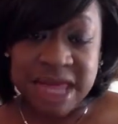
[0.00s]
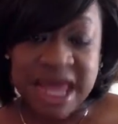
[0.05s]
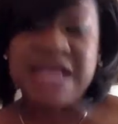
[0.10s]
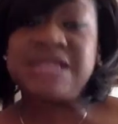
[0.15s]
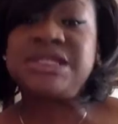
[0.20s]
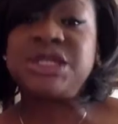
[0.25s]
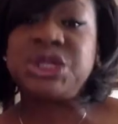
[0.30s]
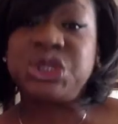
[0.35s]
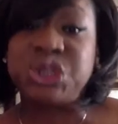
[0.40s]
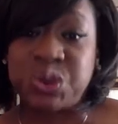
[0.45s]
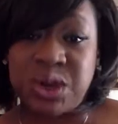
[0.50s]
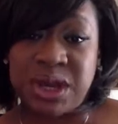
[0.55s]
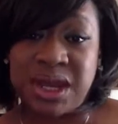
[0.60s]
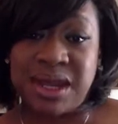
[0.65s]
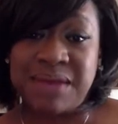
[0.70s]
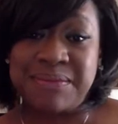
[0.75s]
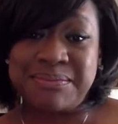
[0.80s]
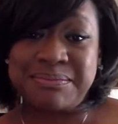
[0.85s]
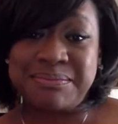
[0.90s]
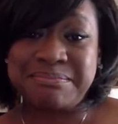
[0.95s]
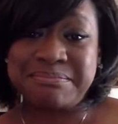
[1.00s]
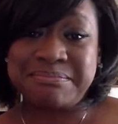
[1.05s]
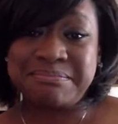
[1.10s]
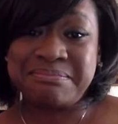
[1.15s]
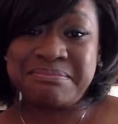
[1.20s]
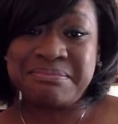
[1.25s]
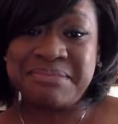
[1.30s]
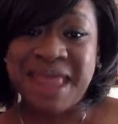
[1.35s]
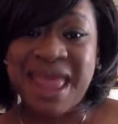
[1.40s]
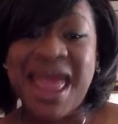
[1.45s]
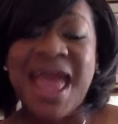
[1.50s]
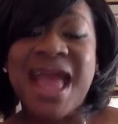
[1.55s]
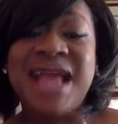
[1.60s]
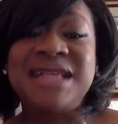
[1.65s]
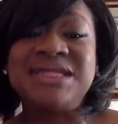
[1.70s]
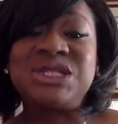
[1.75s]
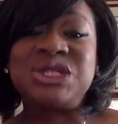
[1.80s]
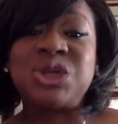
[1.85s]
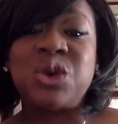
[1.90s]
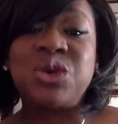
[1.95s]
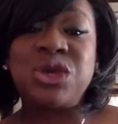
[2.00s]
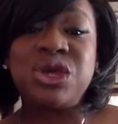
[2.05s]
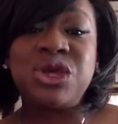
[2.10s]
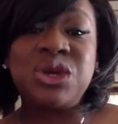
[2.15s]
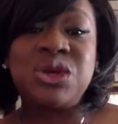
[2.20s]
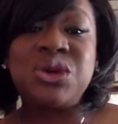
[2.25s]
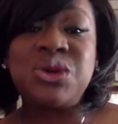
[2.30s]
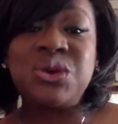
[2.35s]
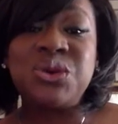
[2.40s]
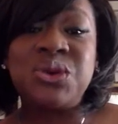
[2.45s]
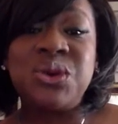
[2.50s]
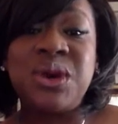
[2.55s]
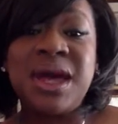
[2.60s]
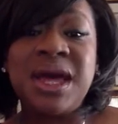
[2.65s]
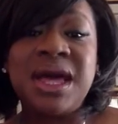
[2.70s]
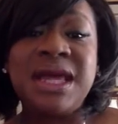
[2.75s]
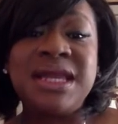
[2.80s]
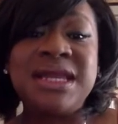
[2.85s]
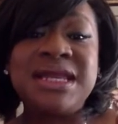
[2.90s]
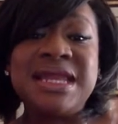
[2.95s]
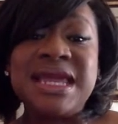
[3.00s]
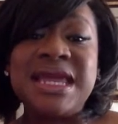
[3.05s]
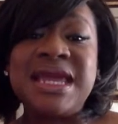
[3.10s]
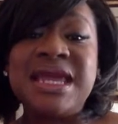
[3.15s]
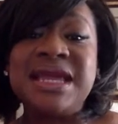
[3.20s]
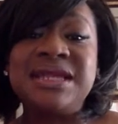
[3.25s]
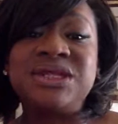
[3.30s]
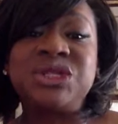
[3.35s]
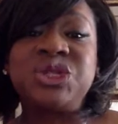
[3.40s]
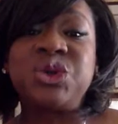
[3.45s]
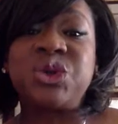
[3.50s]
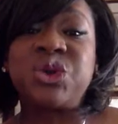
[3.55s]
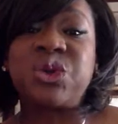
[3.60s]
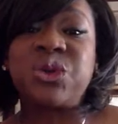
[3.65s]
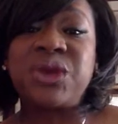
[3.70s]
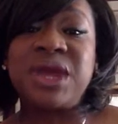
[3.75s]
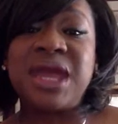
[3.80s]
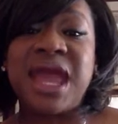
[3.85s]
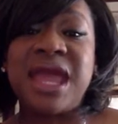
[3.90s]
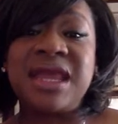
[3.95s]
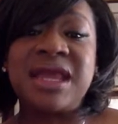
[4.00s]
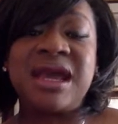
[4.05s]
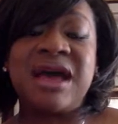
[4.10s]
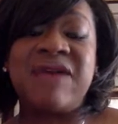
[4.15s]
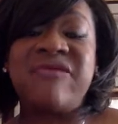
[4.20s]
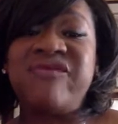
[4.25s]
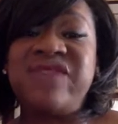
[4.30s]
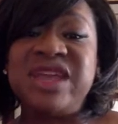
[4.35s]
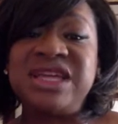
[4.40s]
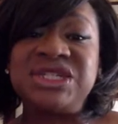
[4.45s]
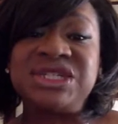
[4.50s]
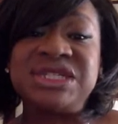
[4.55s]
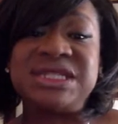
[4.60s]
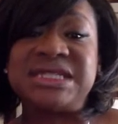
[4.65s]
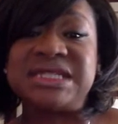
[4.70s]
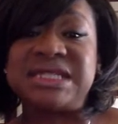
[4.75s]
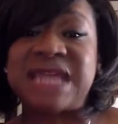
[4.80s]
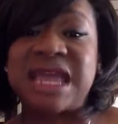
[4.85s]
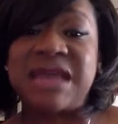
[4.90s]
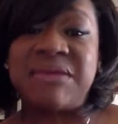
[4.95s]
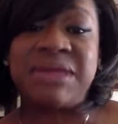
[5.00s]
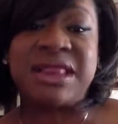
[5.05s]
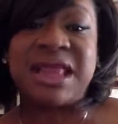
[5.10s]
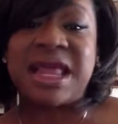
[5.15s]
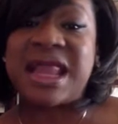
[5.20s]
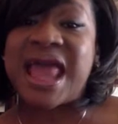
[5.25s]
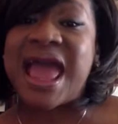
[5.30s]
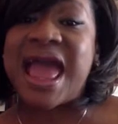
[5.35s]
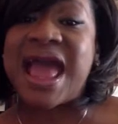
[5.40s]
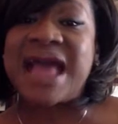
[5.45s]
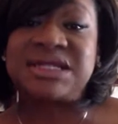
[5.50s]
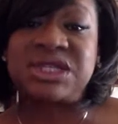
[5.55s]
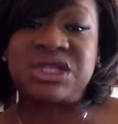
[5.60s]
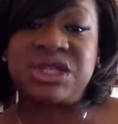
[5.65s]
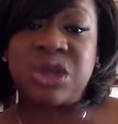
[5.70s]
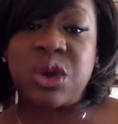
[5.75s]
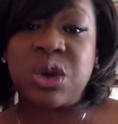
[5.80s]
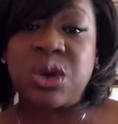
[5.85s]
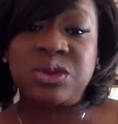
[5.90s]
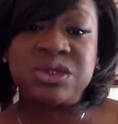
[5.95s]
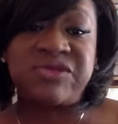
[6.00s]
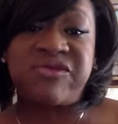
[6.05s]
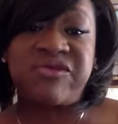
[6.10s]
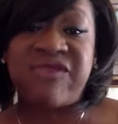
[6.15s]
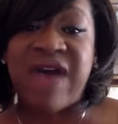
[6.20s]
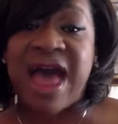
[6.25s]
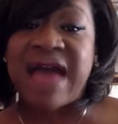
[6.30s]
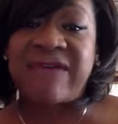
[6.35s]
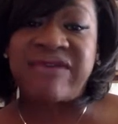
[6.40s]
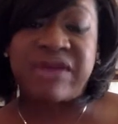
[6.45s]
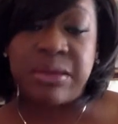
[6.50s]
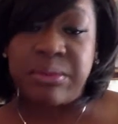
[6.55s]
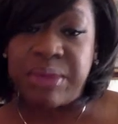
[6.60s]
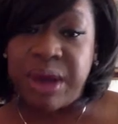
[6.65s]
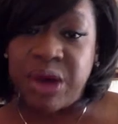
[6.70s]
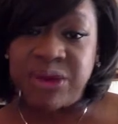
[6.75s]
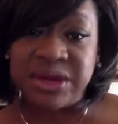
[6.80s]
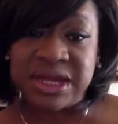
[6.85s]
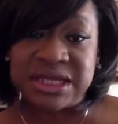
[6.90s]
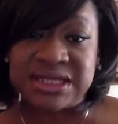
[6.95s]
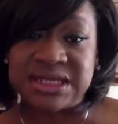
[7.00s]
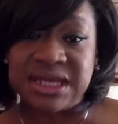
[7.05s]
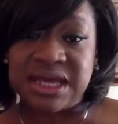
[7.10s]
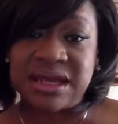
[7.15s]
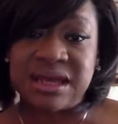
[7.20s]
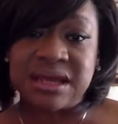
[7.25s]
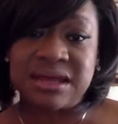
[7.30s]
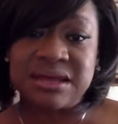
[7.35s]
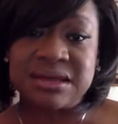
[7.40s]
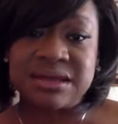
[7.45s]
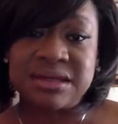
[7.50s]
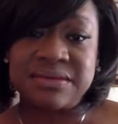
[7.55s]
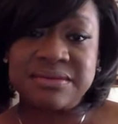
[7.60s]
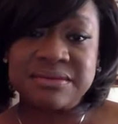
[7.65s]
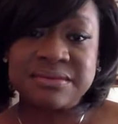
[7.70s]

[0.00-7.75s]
It's a dream. And so you need to create a vision statement that has those 5 components in it.